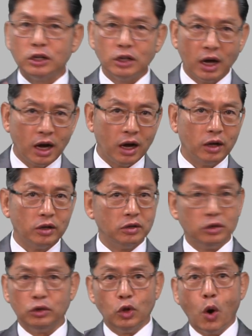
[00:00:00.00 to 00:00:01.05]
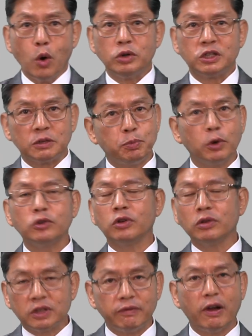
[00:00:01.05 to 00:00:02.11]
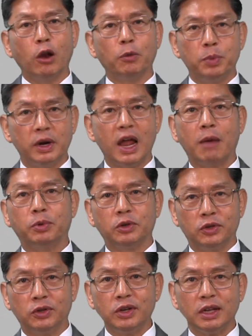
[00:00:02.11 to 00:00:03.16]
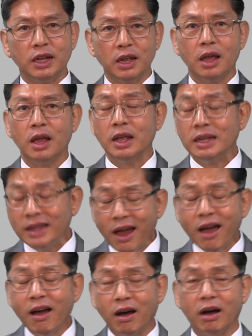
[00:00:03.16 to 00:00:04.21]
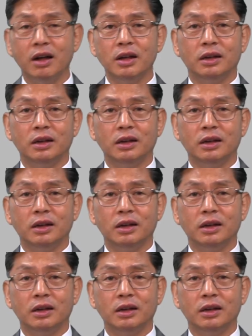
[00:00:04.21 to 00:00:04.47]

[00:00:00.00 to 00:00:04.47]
no spiritual development opportunity, members